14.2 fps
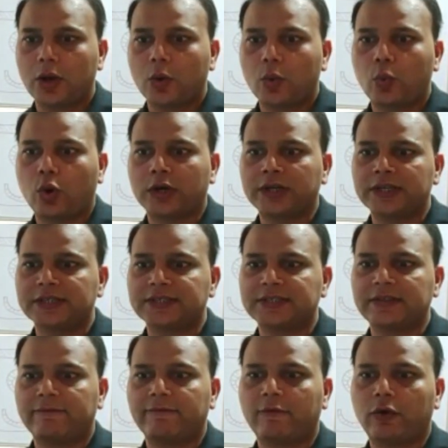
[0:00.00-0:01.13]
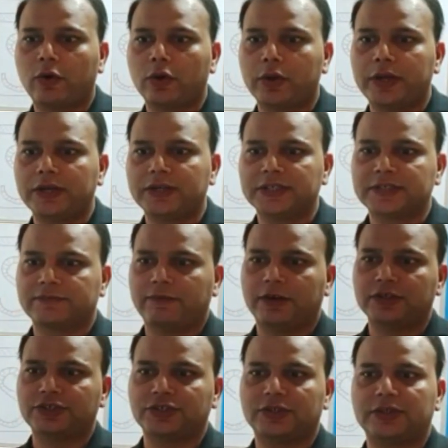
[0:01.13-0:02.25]
What is the following
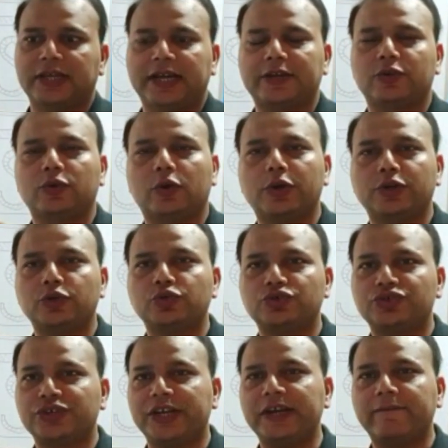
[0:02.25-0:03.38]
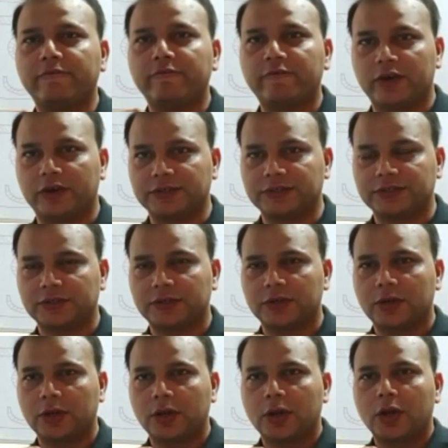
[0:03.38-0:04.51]
dysfunction that you are going to treat first?
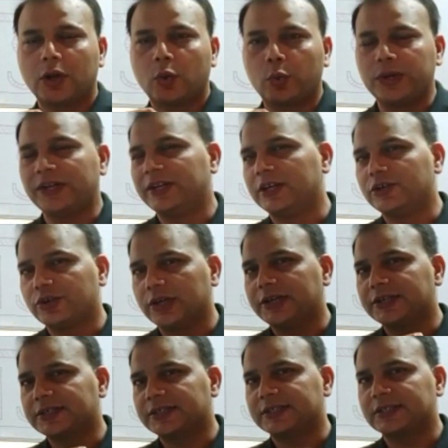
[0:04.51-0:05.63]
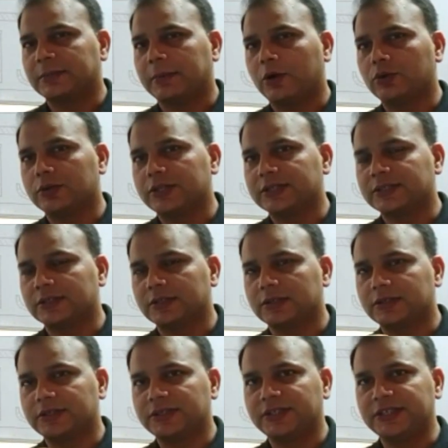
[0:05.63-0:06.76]
We didn't really discuss about
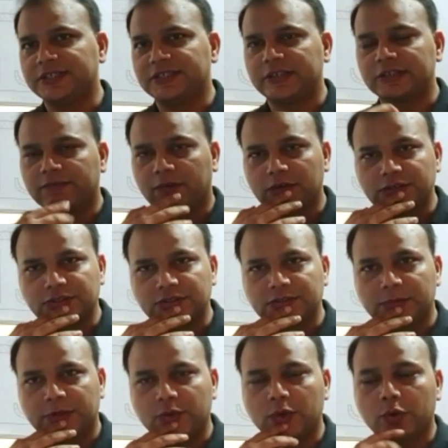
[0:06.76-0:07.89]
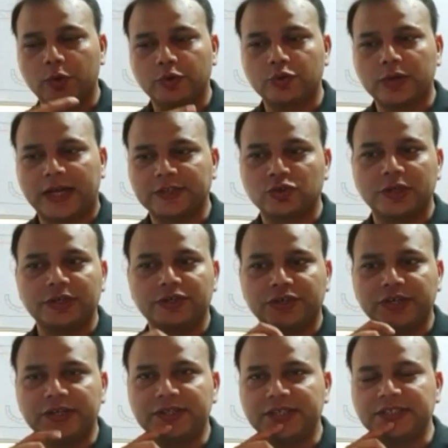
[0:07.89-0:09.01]
these dysfunctions, but you are going to actually
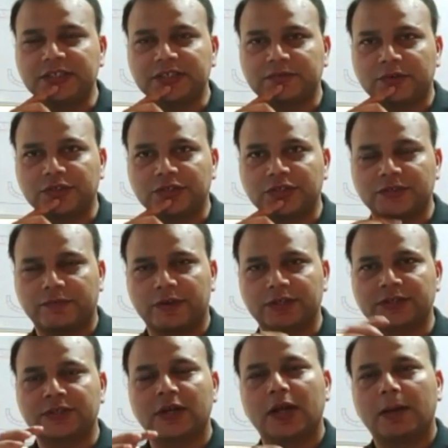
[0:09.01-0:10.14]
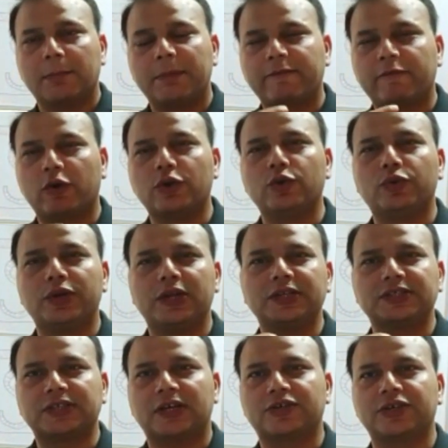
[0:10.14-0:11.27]
treat these dysfunctions first before you really
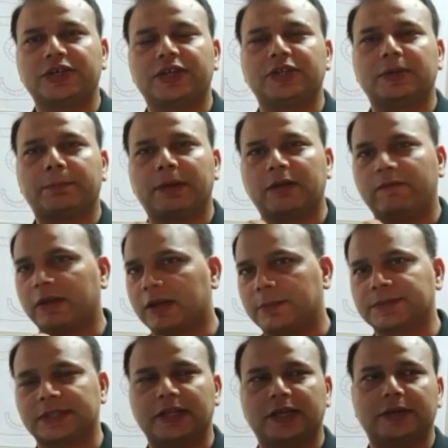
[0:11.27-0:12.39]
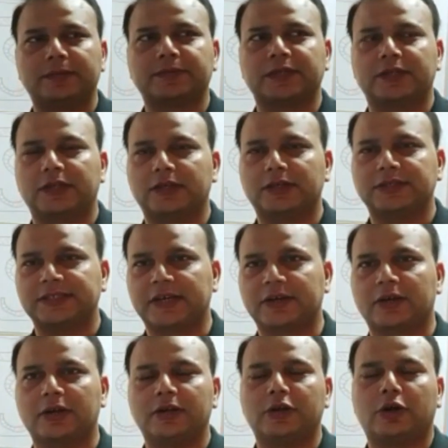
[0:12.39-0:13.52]
start treating the pelvic upslips and the
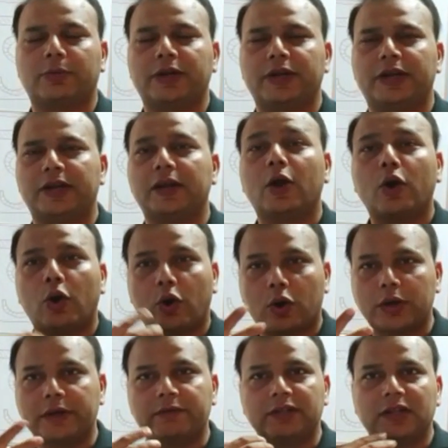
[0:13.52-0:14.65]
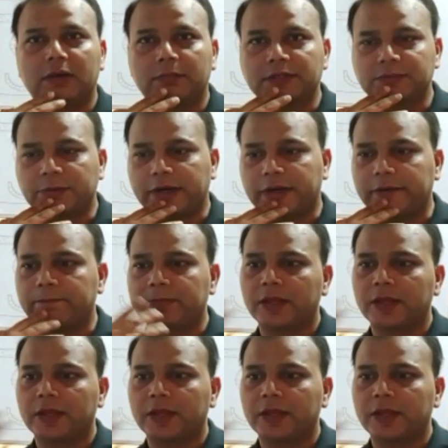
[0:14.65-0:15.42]
sacral innominate or even the lumbar spine.